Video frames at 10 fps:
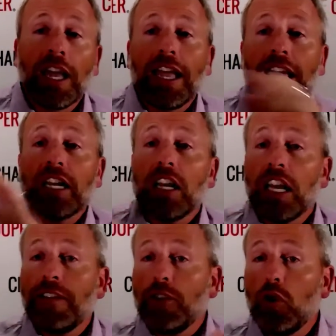And
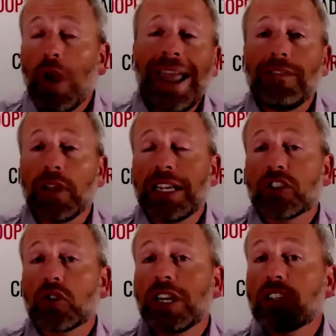if you have
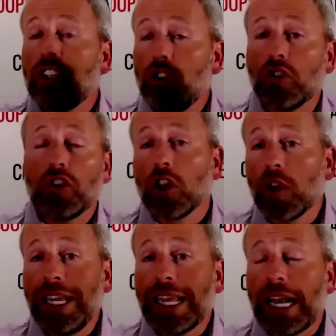less stress and you're
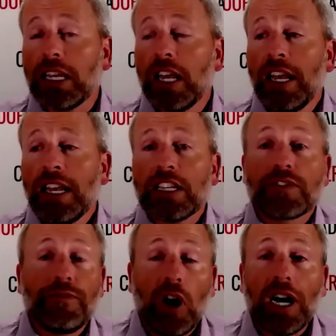looking at it as
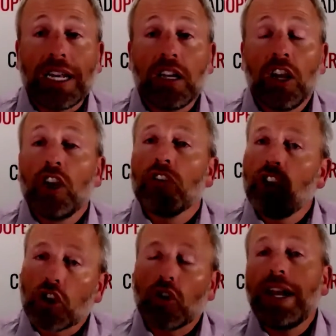fun,
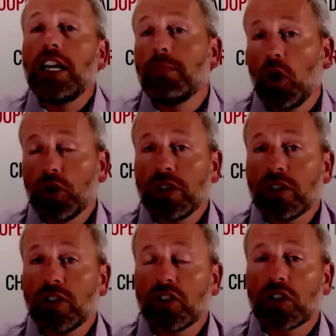you're creating
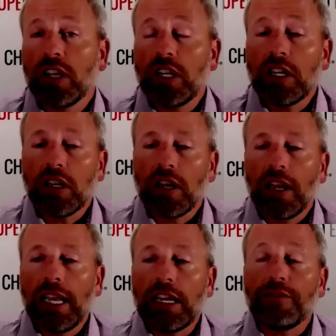emotions
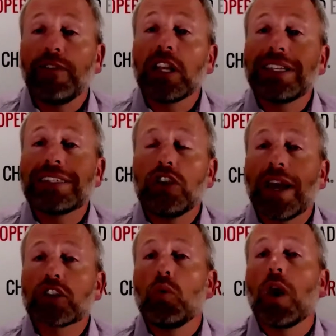and feelings that you
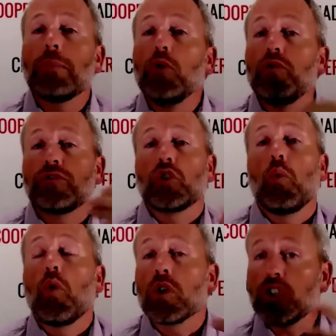actually want to move
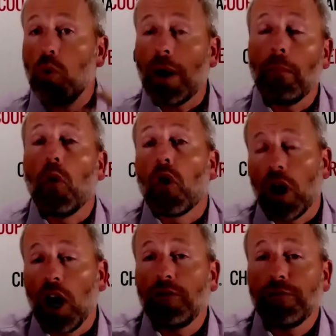towards, you want
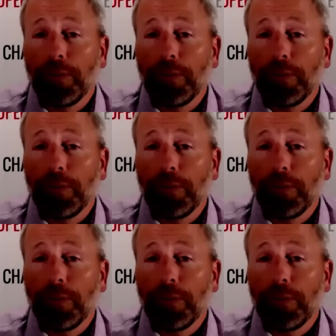more of.